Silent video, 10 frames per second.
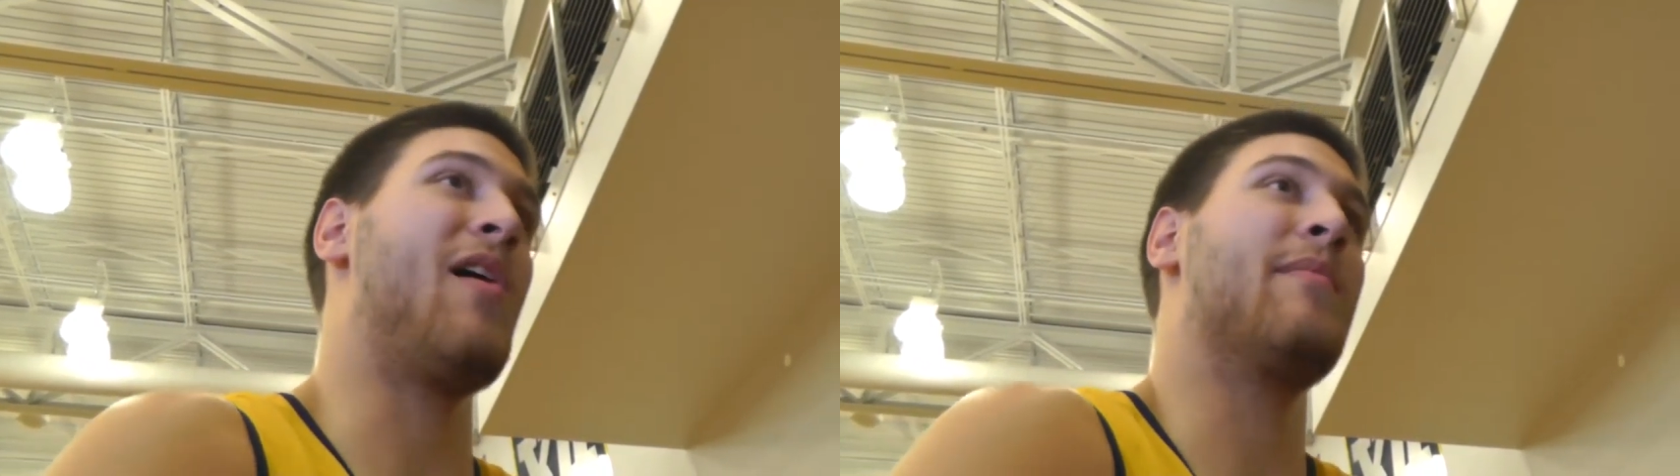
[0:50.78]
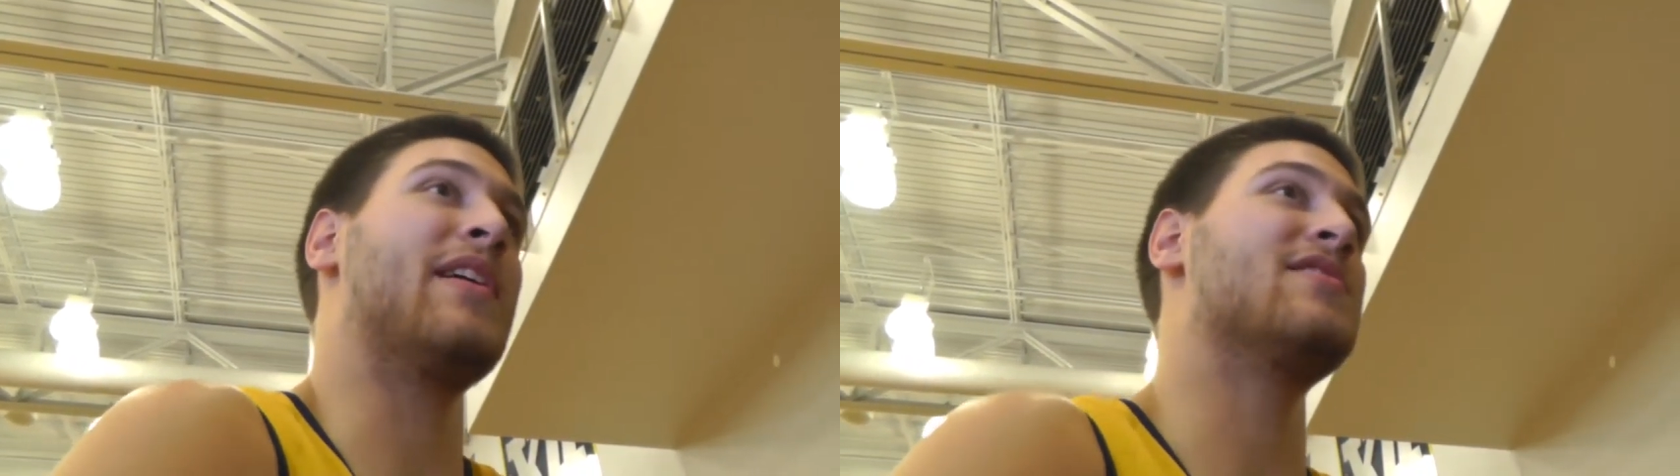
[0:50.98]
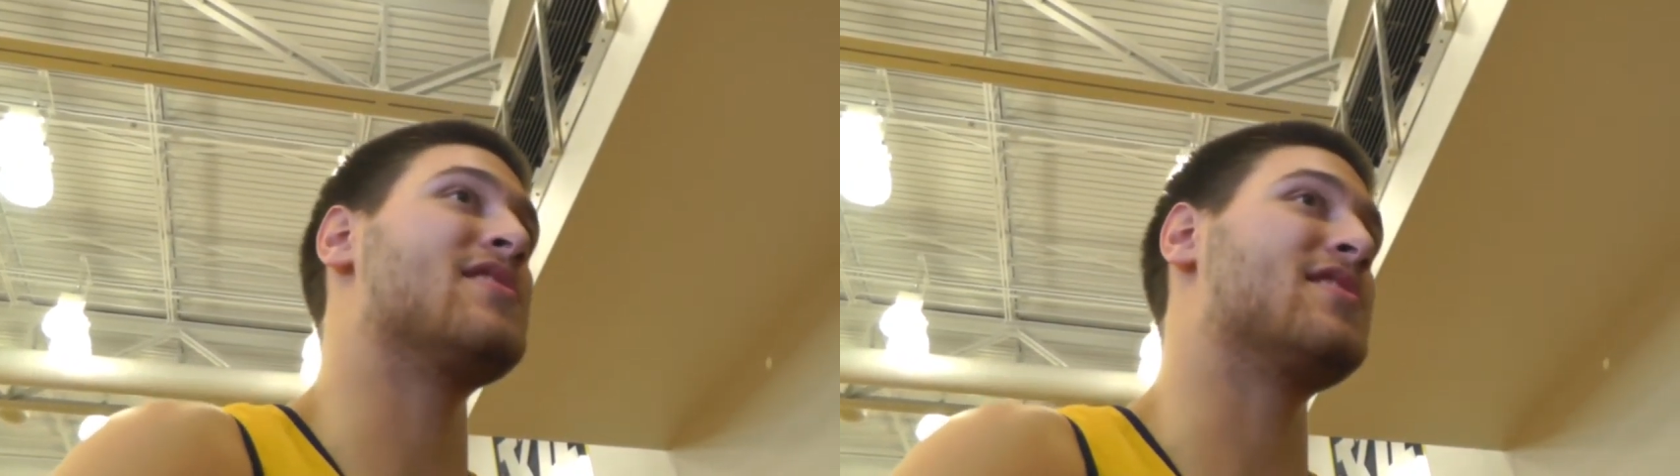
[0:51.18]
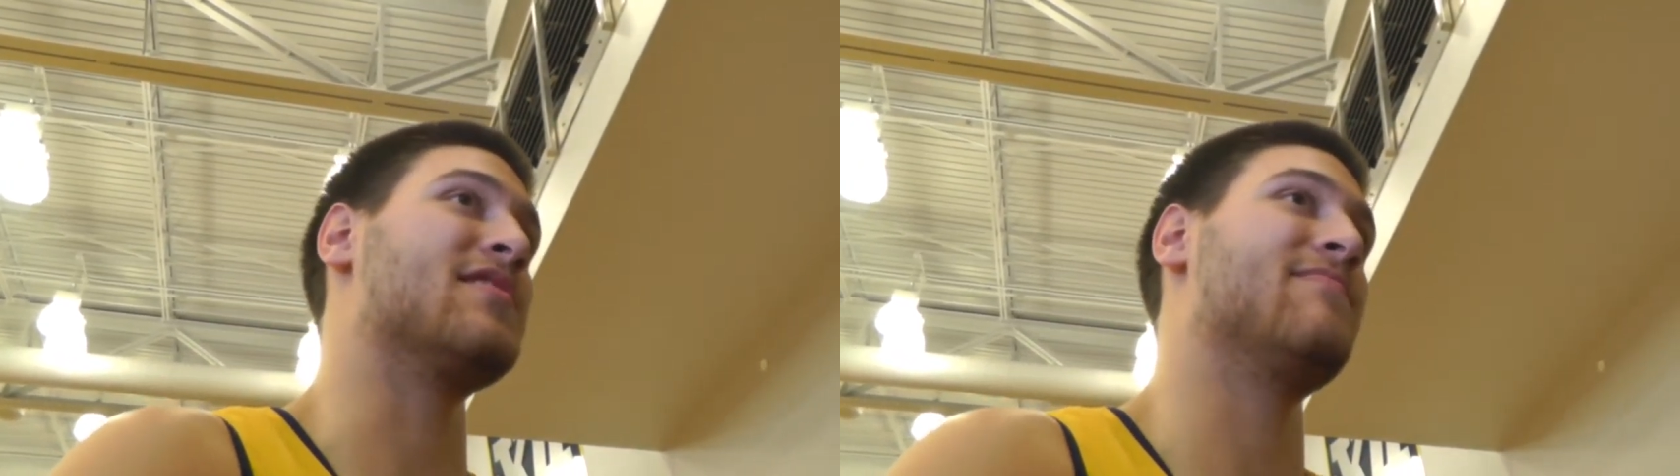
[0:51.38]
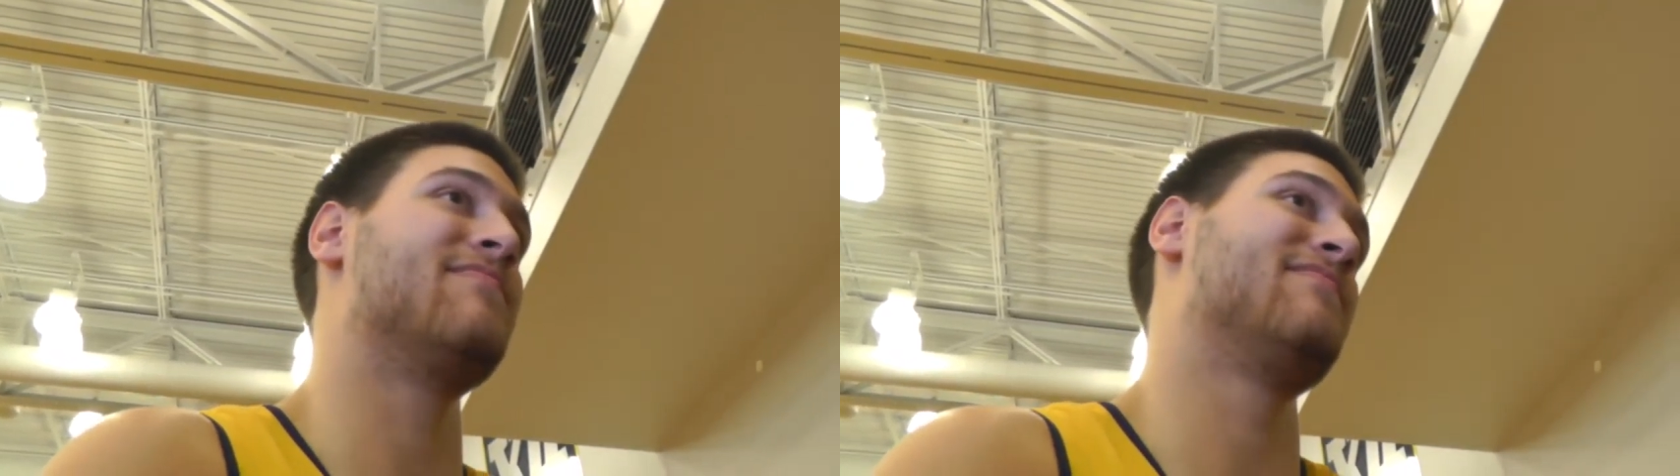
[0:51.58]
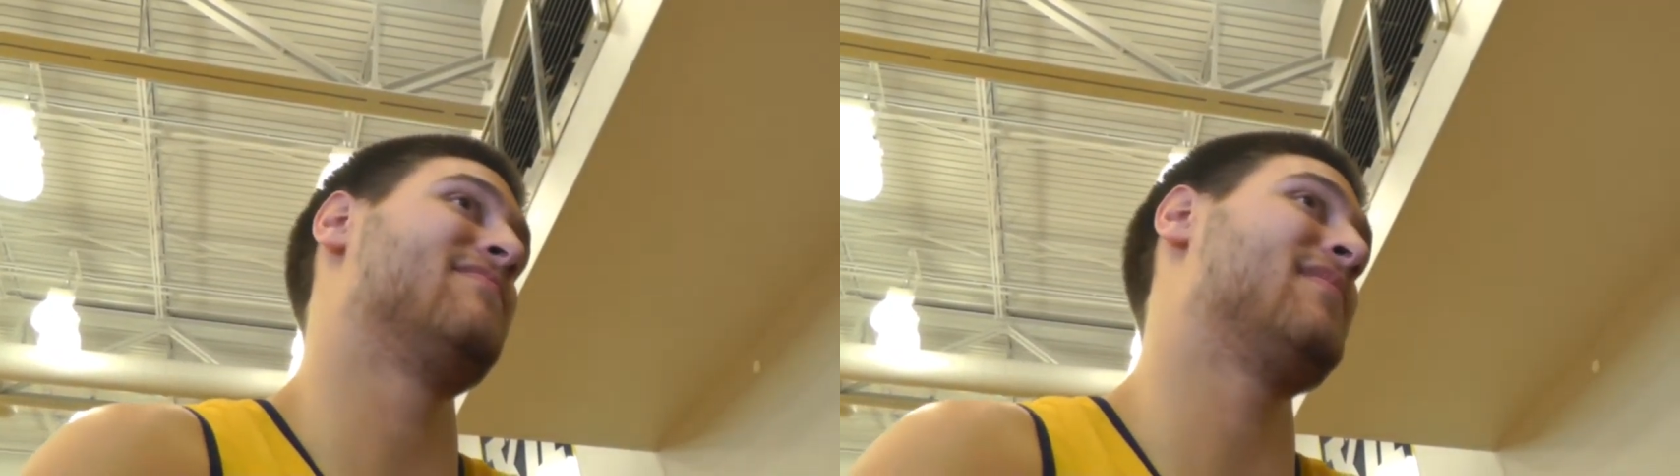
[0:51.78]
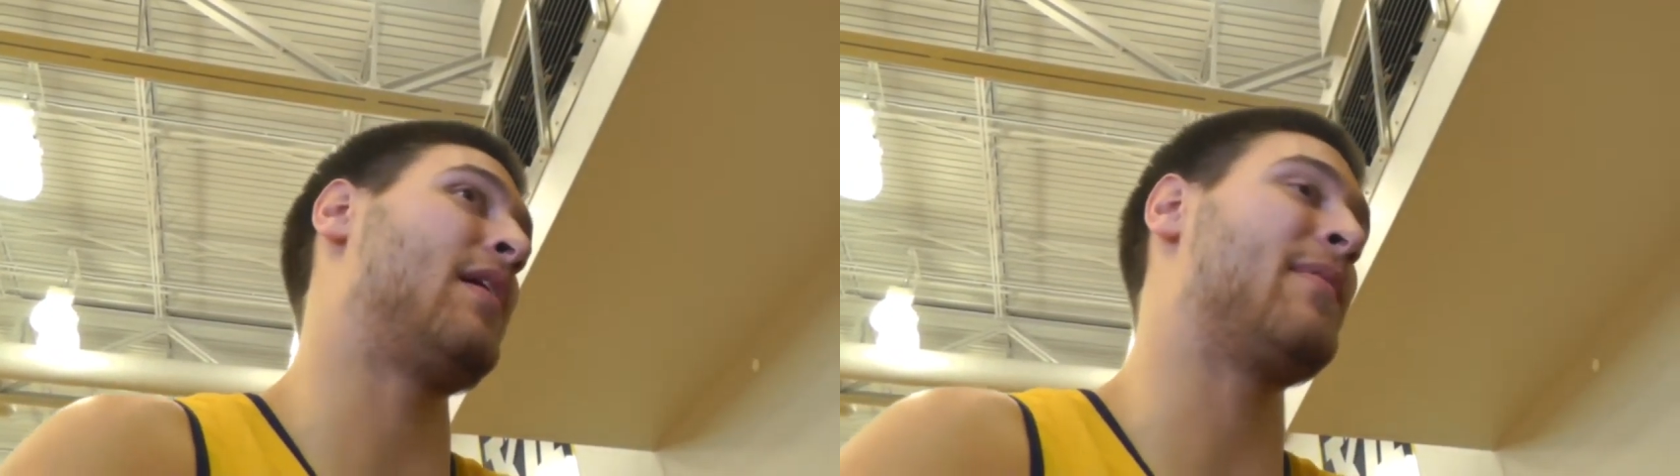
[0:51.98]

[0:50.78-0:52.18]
I mean, it's just, I'm not